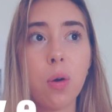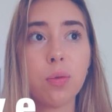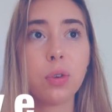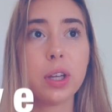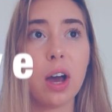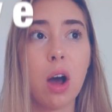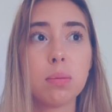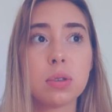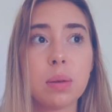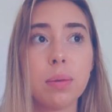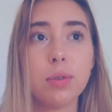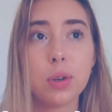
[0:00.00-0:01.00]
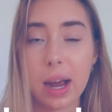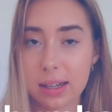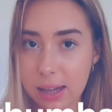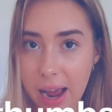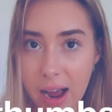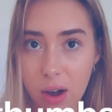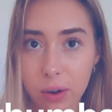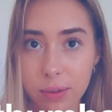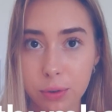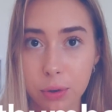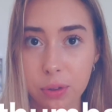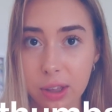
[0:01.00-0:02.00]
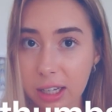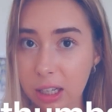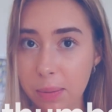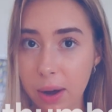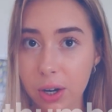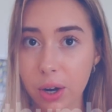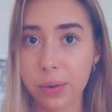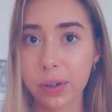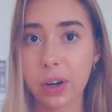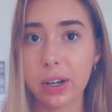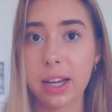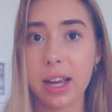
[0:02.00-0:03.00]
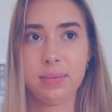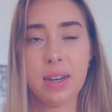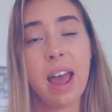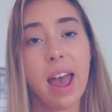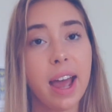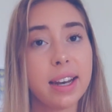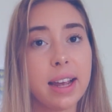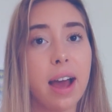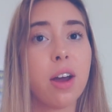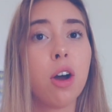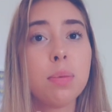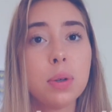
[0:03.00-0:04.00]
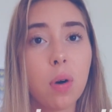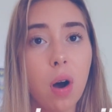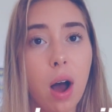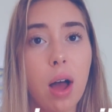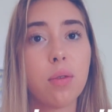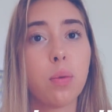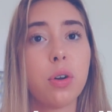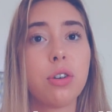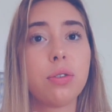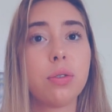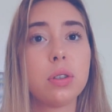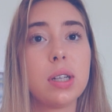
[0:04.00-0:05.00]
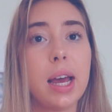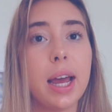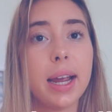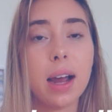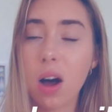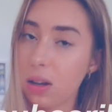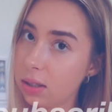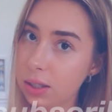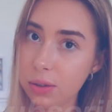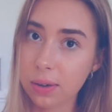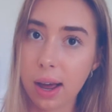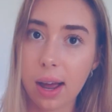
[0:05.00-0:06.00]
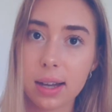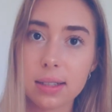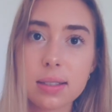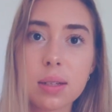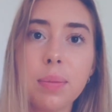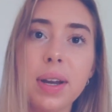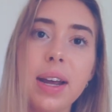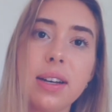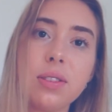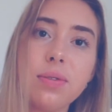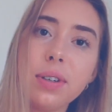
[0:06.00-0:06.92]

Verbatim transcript: Hopefully it helped some of you guys out if you're thinking about going on it. And yeah, I hope you all have a wonderful day. I'll see you guys in my next